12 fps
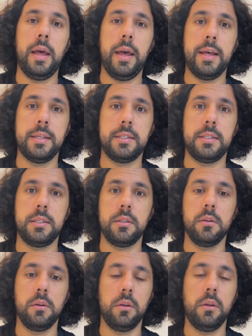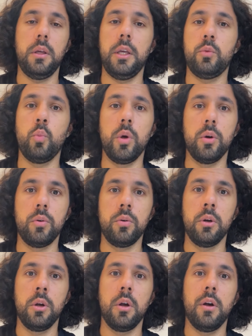as it
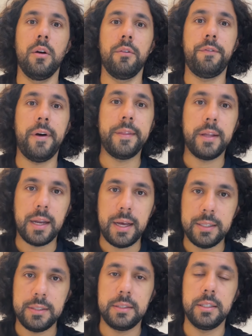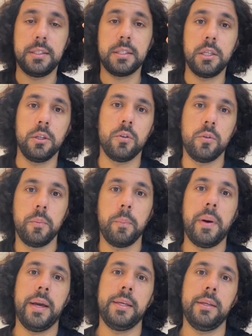will finalize the skill
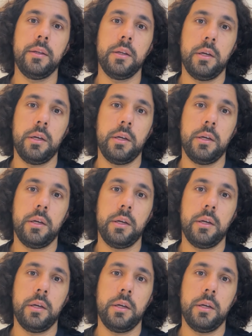by